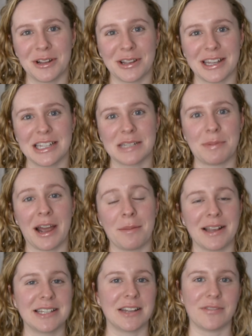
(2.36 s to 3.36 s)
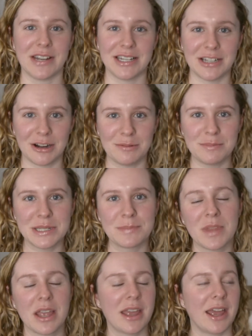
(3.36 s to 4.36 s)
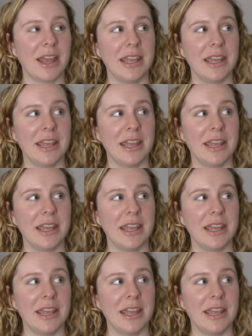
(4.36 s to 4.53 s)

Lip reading: look inspired by Stephanie Toms. A